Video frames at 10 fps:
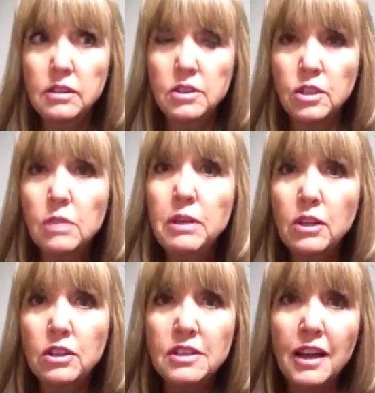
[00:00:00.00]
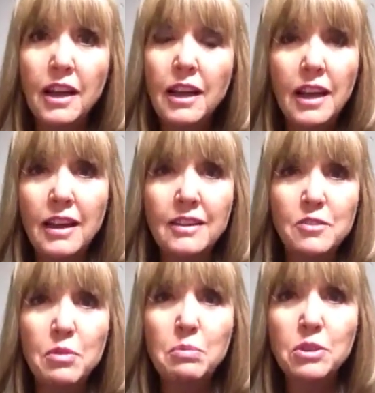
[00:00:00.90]
it's going to be a good day,
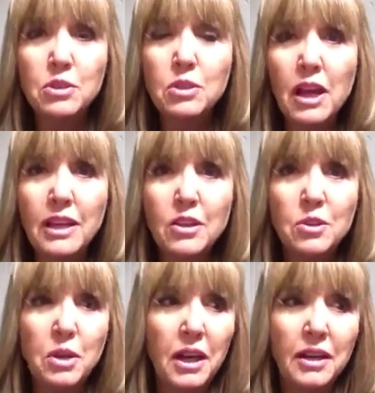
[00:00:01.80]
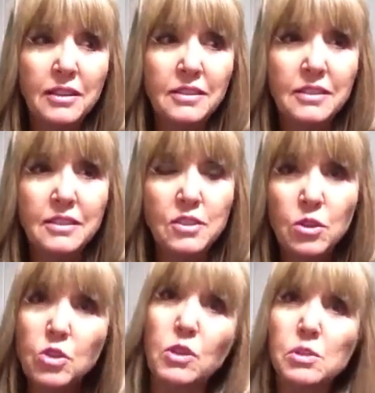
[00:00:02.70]
and people do like you, and you
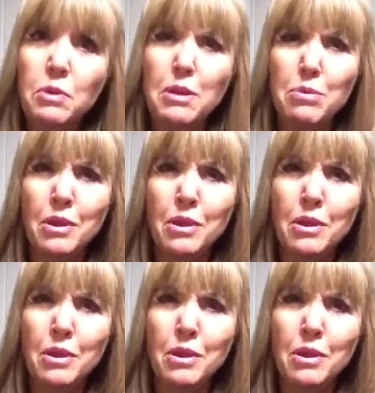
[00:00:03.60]
can trust people.